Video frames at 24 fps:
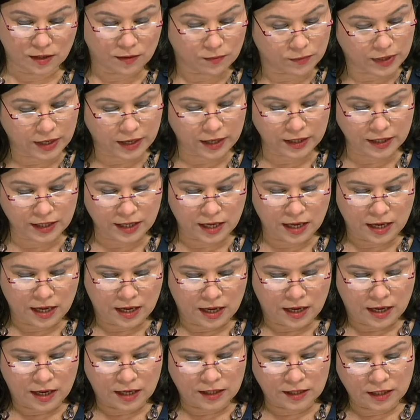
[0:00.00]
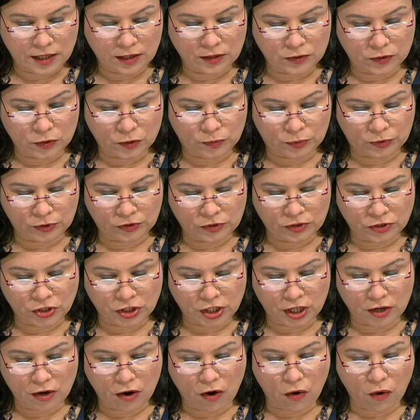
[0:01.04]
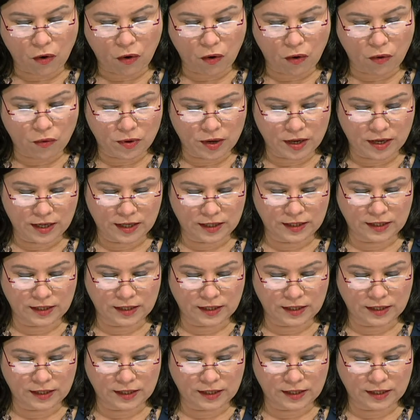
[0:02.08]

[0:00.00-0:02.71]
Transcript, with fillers: Thunberg and her group to the GA Hall